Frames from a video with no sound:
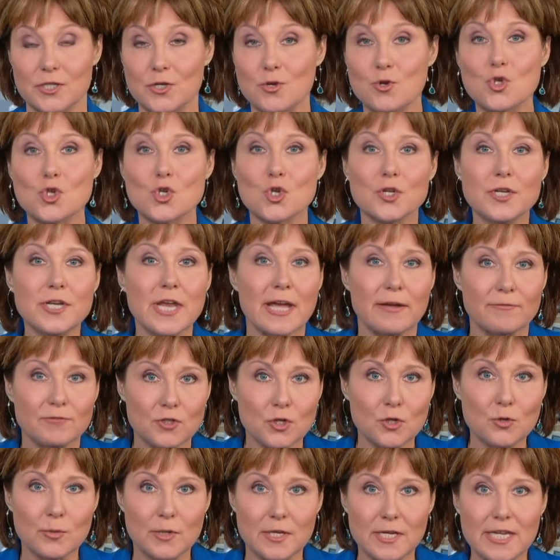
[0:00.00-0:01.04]
You shouldn't have
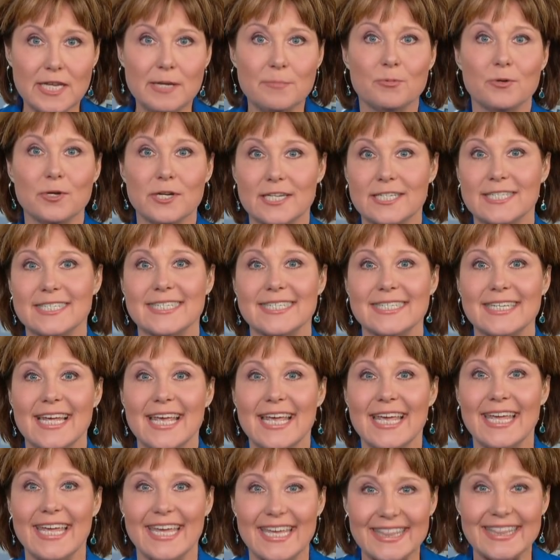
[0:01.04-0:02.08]
two inebriates
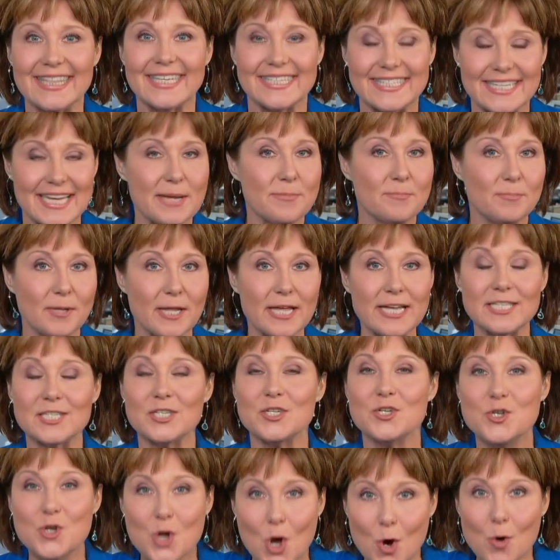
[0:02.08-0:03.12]
in the same place.
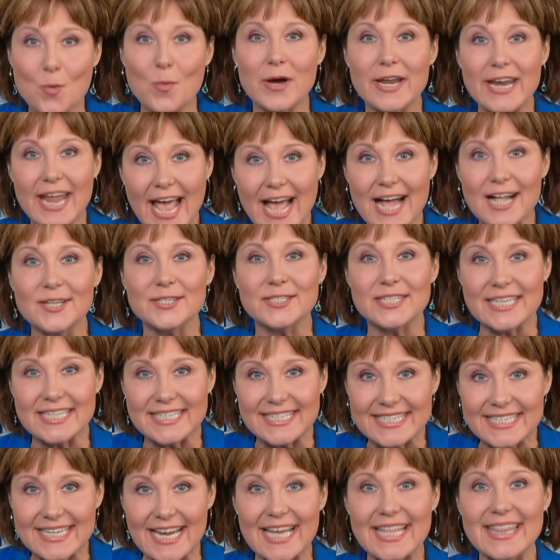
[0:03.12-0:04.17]
No one else
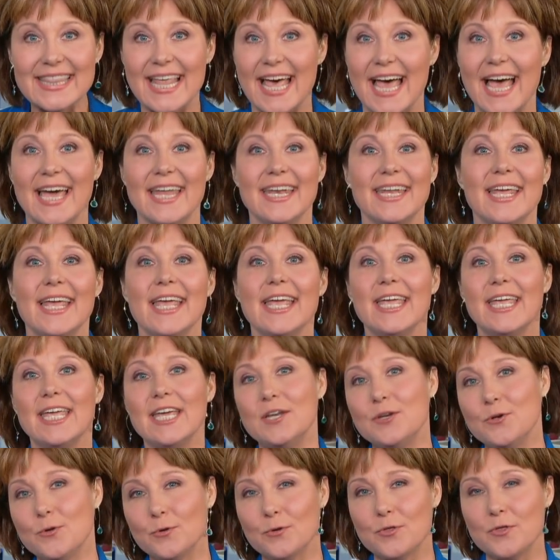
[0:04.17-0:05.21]
has done that
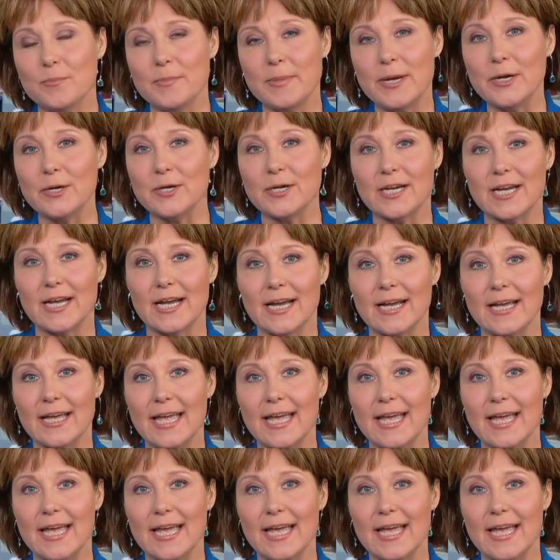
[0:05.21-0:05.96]
in North America.